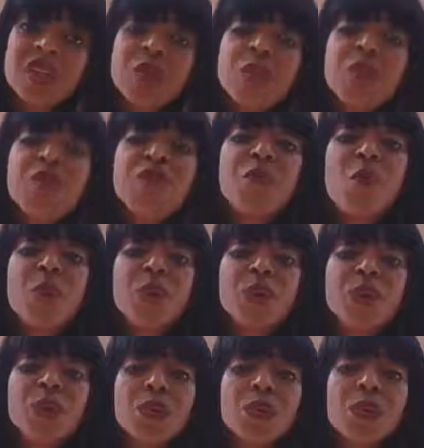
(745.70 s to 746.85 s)
is before
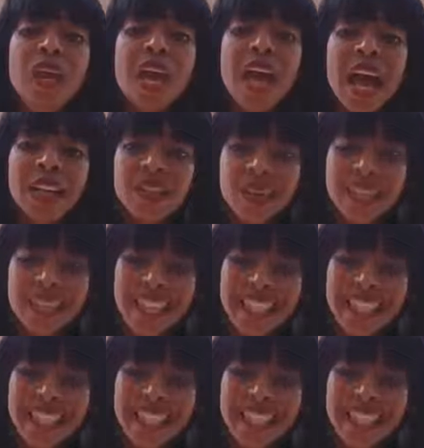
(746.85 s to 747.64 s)
you and to say,